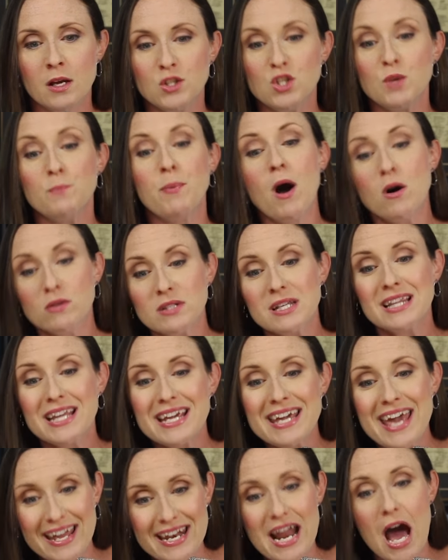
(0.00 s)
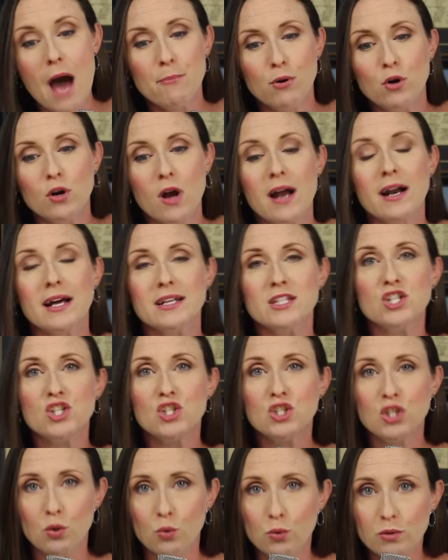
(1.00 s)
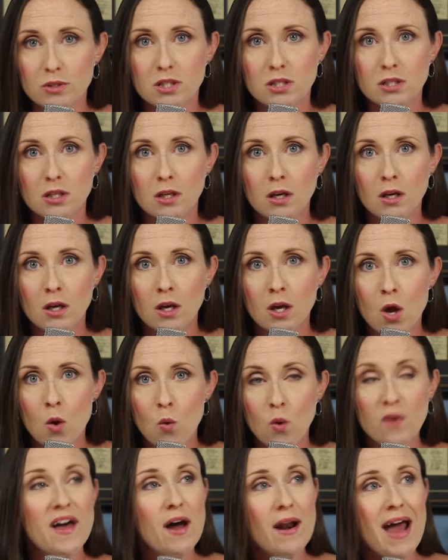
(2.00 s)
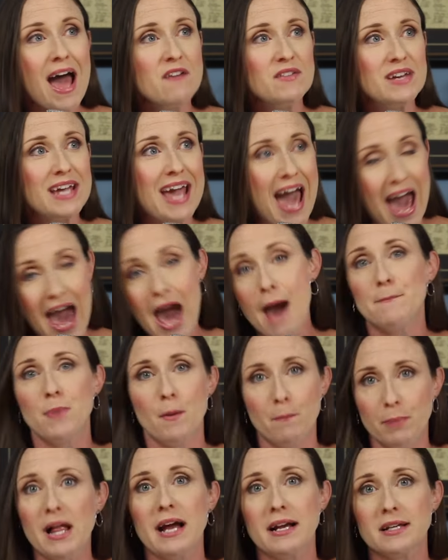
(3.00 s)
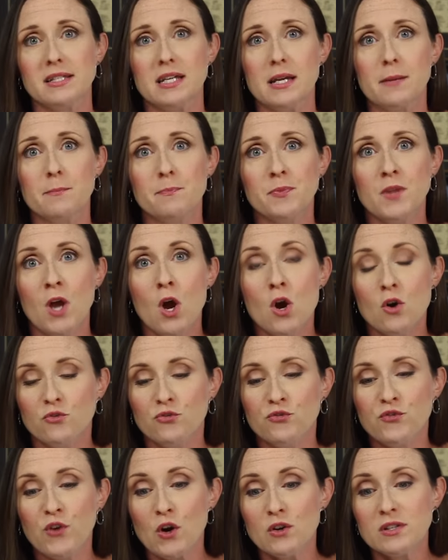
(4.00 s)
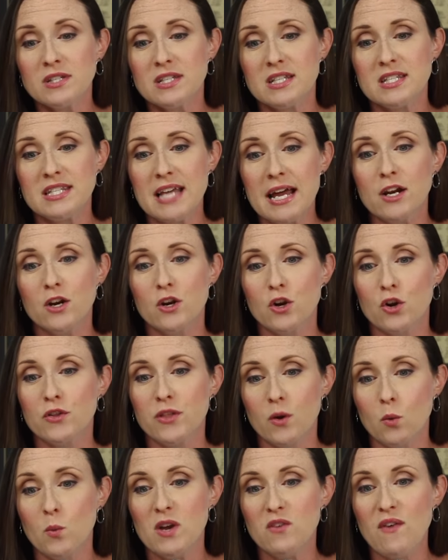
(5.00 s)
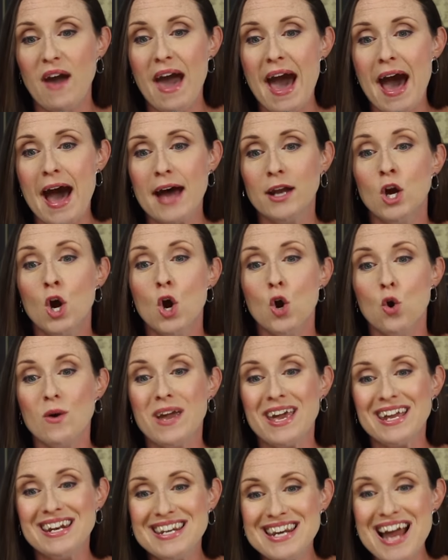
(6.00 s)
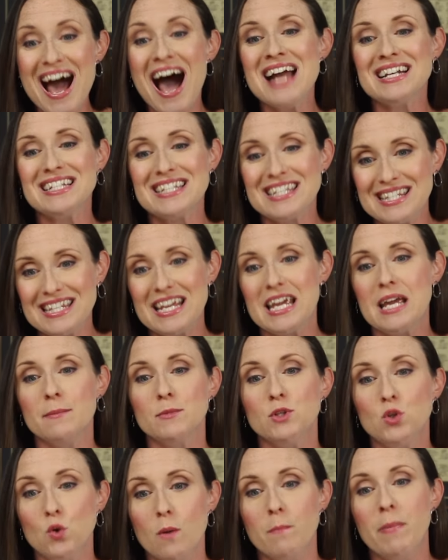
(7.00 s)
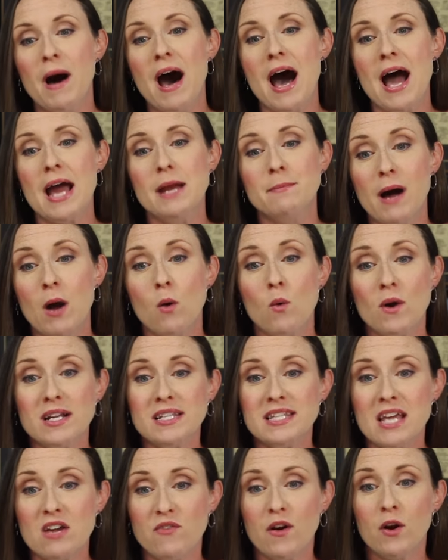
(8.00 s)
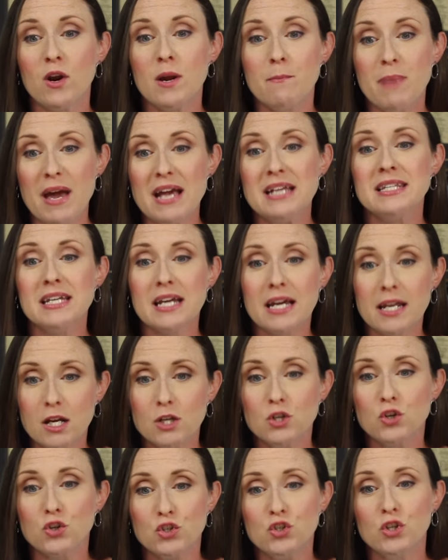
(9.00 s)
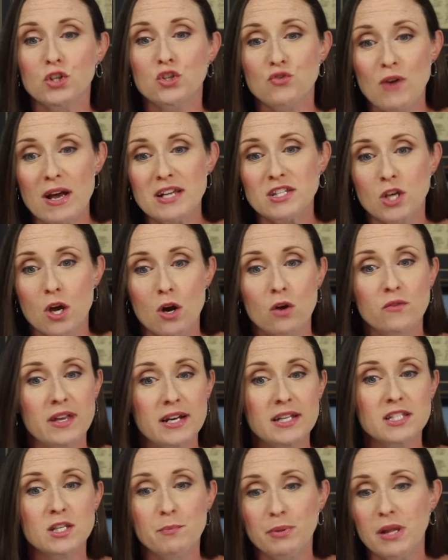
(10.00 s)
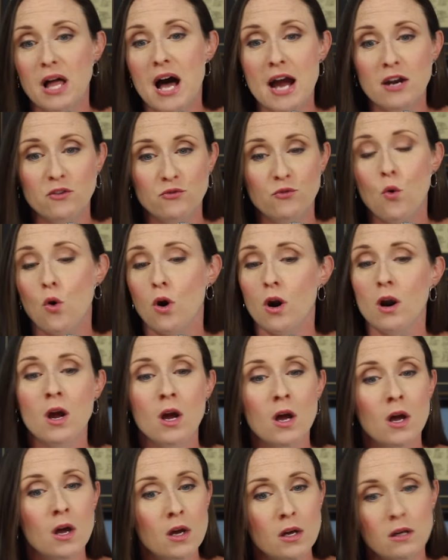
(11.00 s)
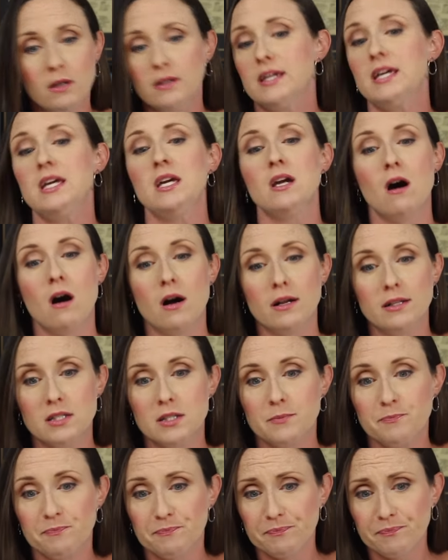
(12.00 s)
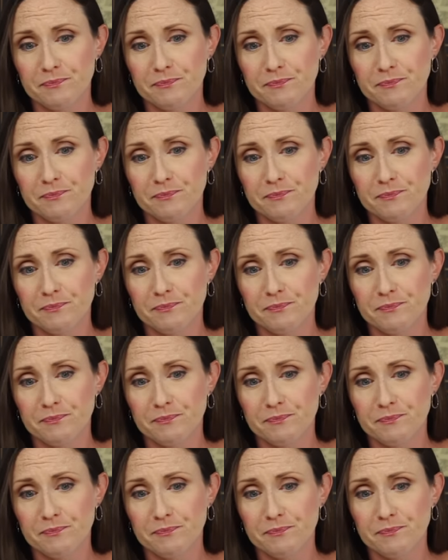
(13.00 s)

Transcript: supposedly cannot put on a suit without having apoplexy. First senator that we've had who cannot seem to abide by what is a very basic and understood dress code that is applied for eons.